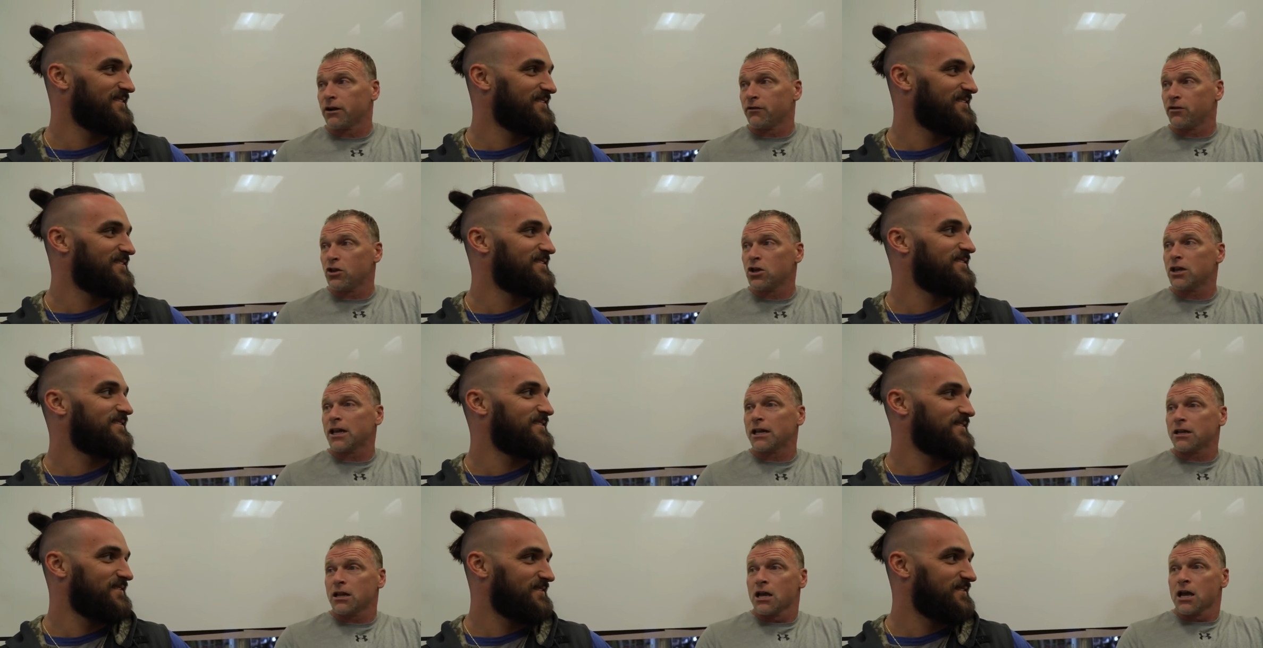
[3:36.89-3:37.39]
Speaker 1: If you
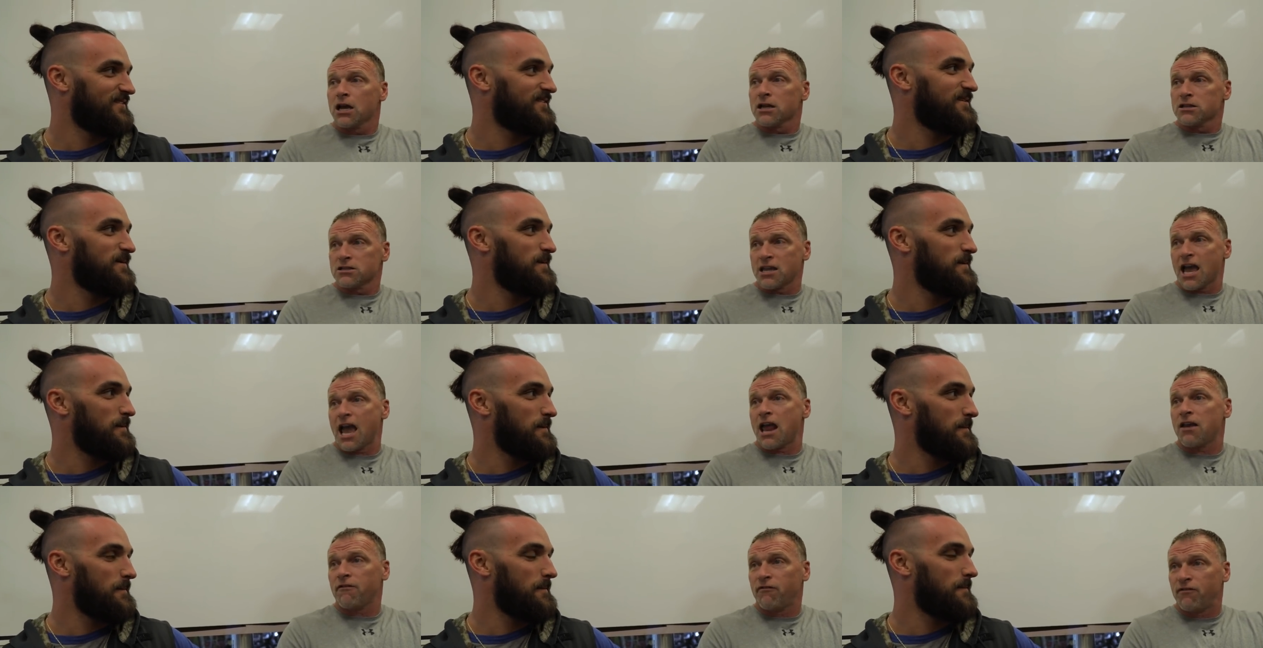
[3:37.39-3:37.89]
get
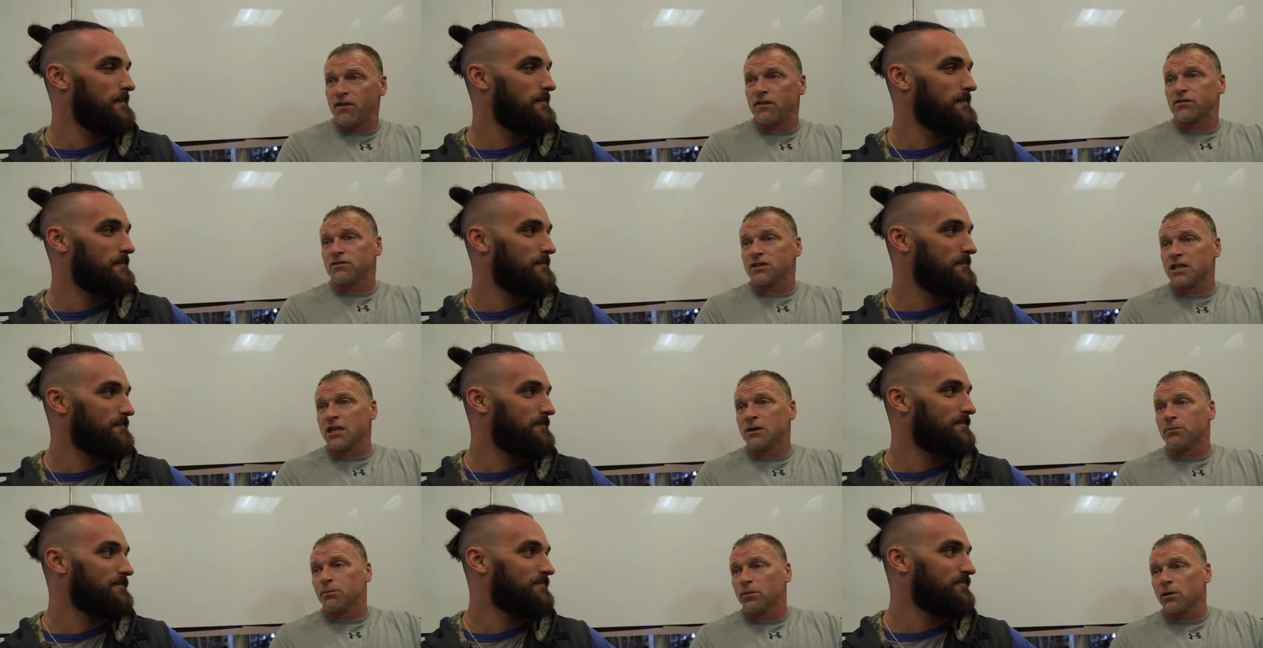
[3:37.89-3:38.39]
10,
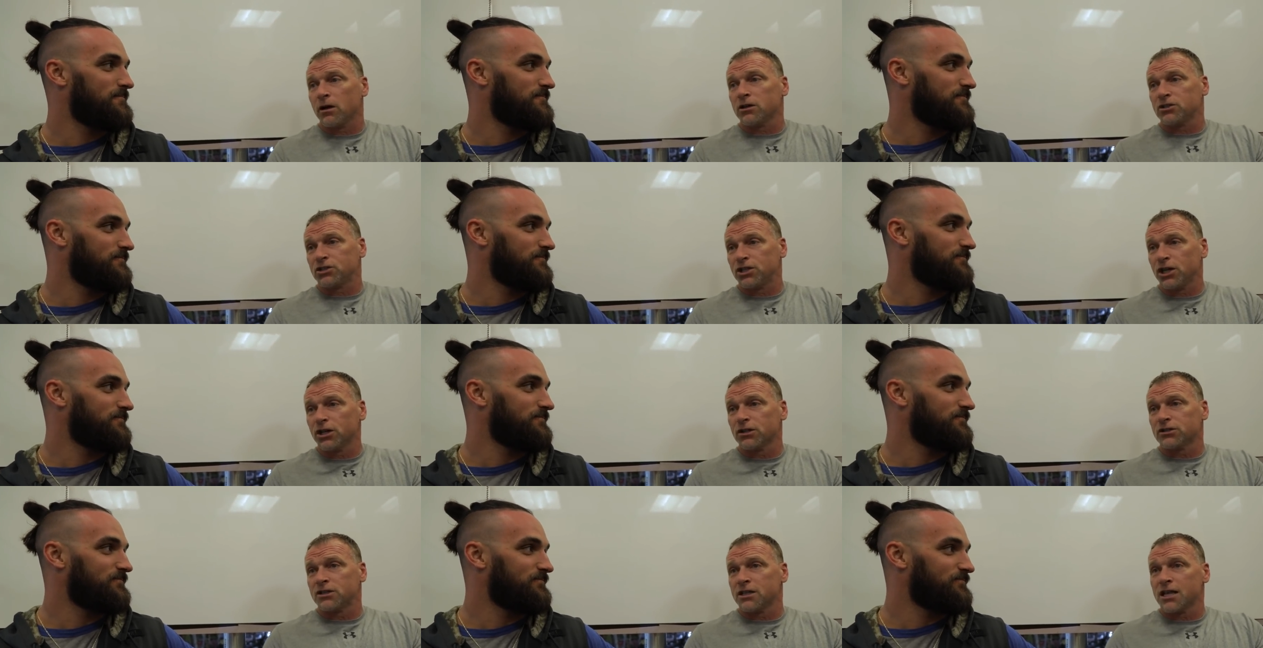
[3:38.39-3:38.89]
15 plus
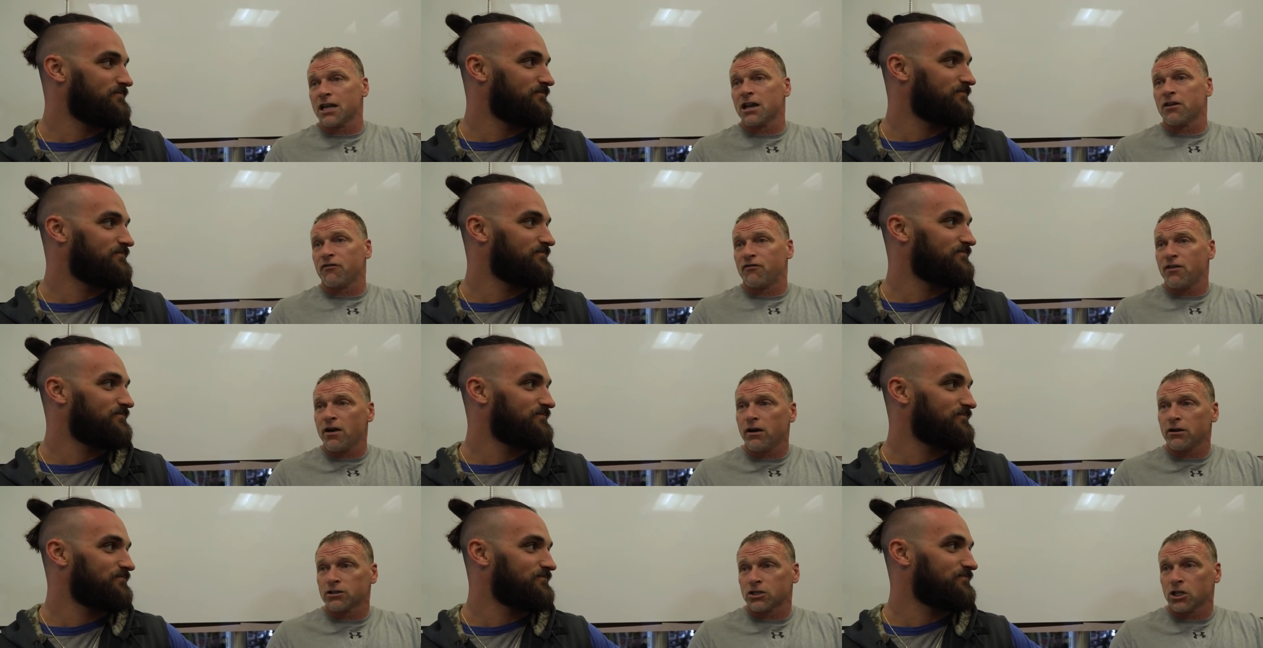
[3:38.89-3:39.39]
years in the
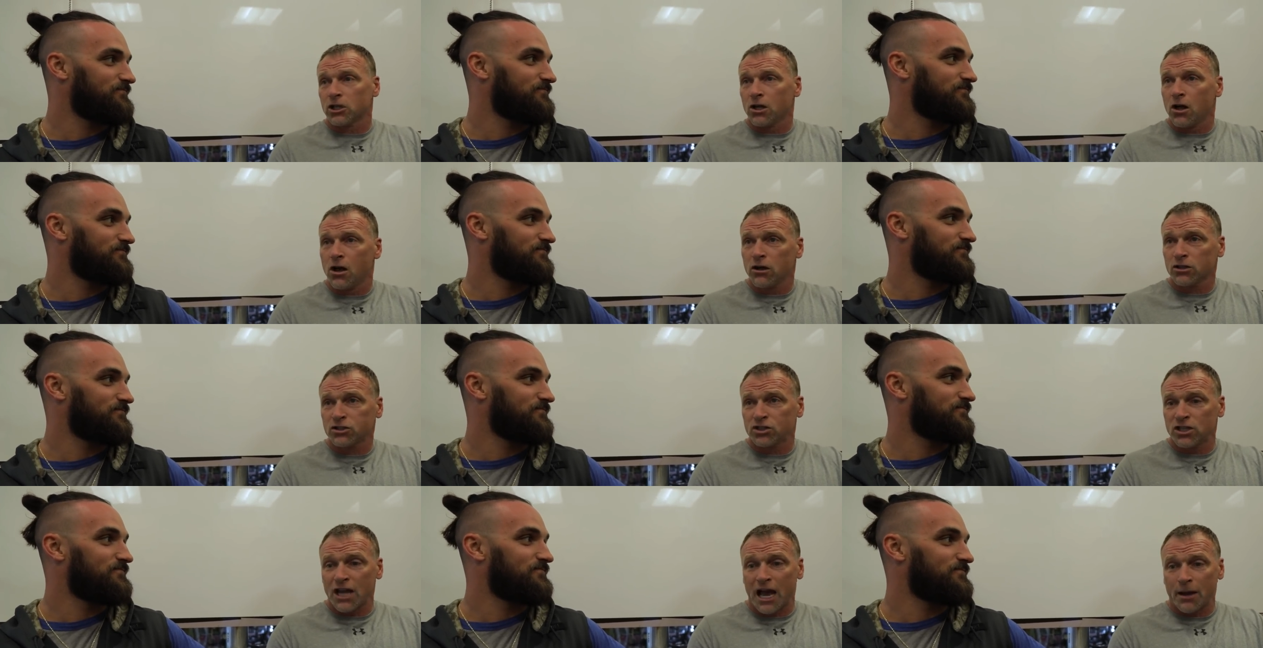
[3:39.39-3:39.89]
NFL as a
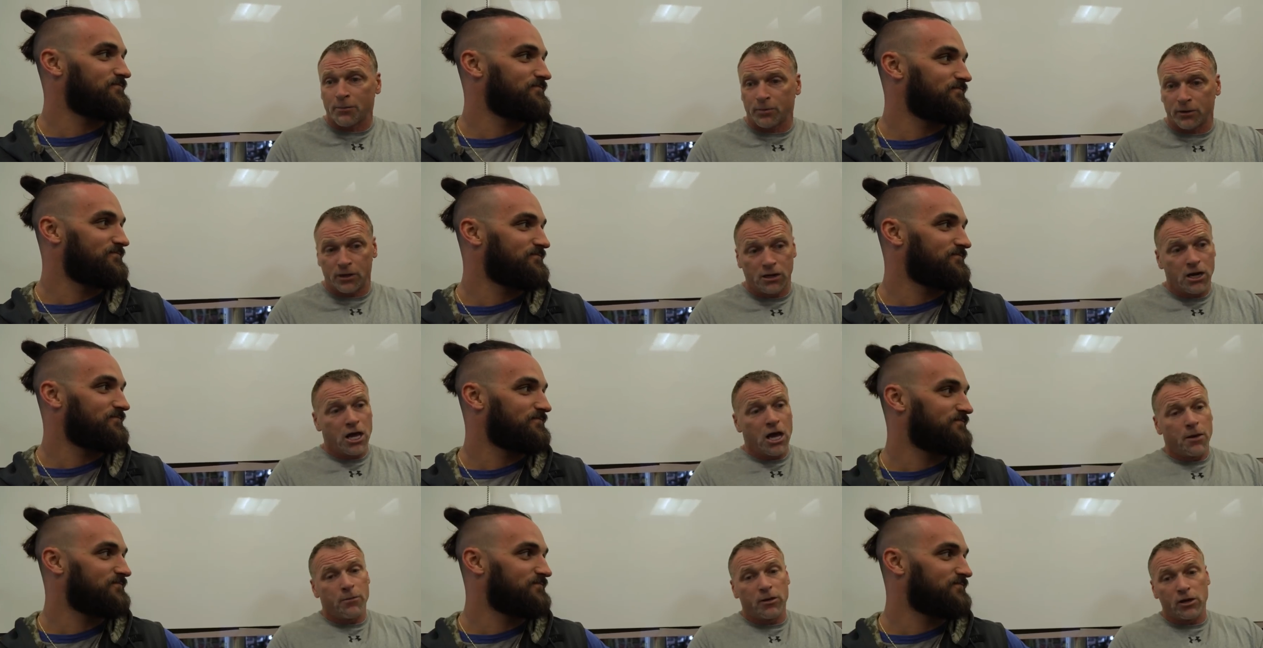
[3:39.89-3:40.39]
long
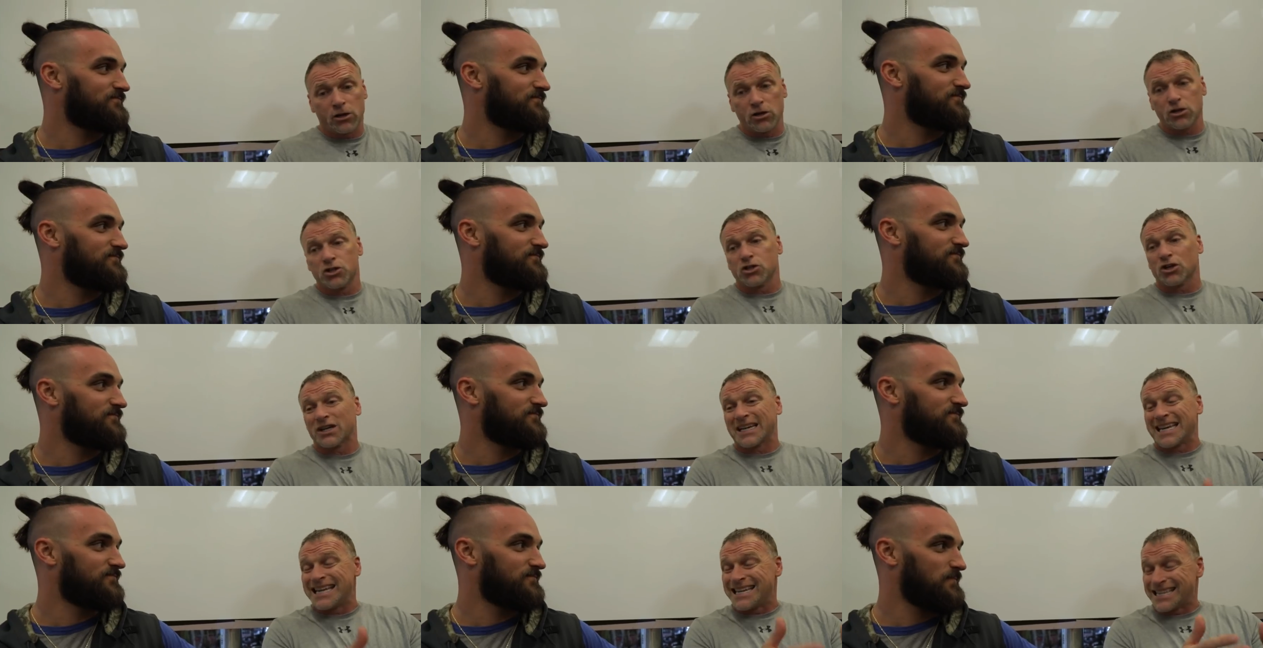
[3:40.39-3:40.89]
snapper because
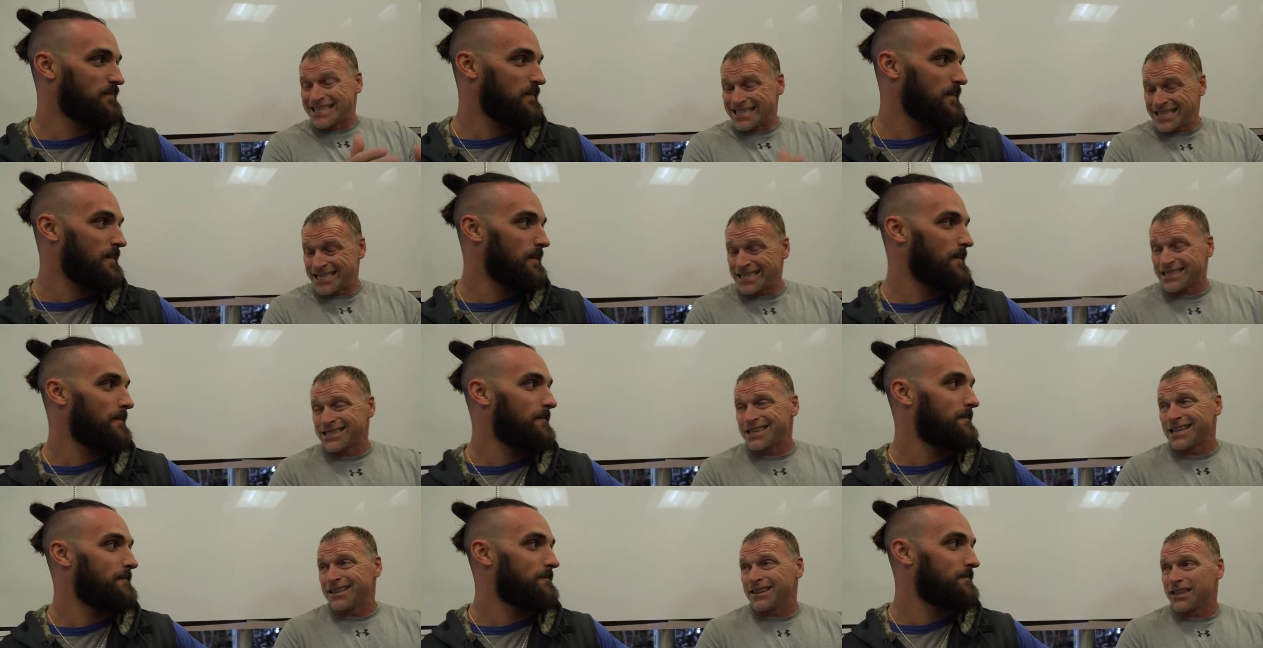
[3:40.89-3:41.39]
you're
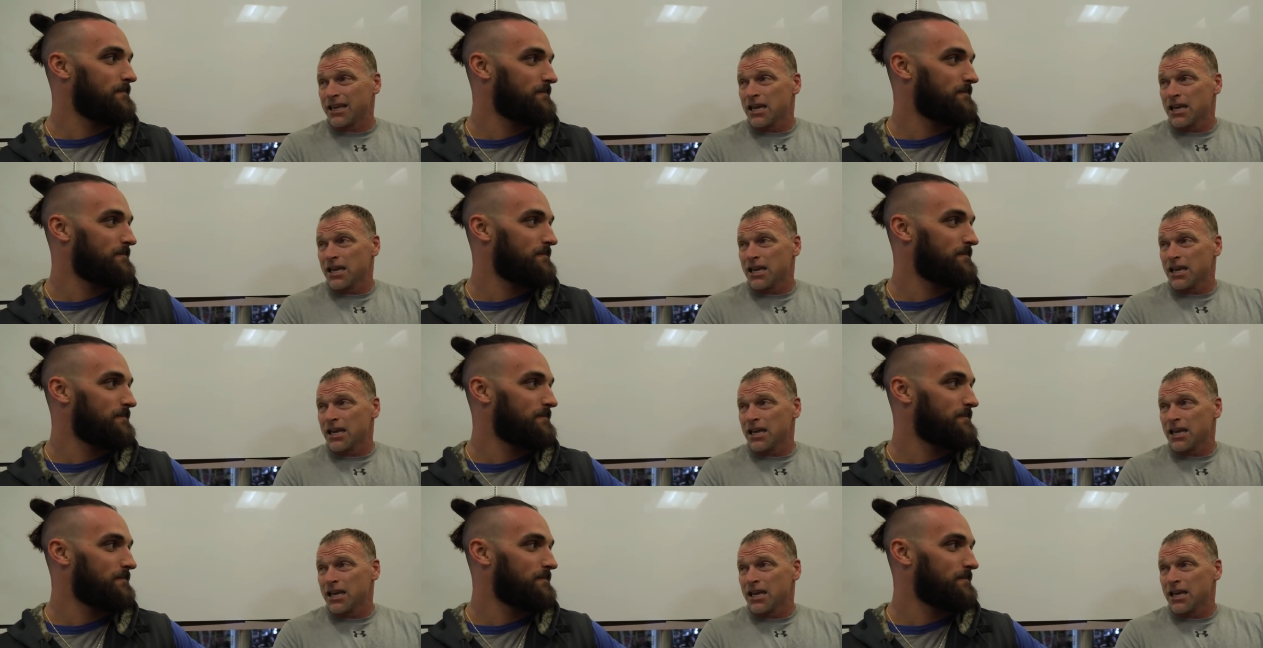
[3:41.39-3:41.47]
consistent.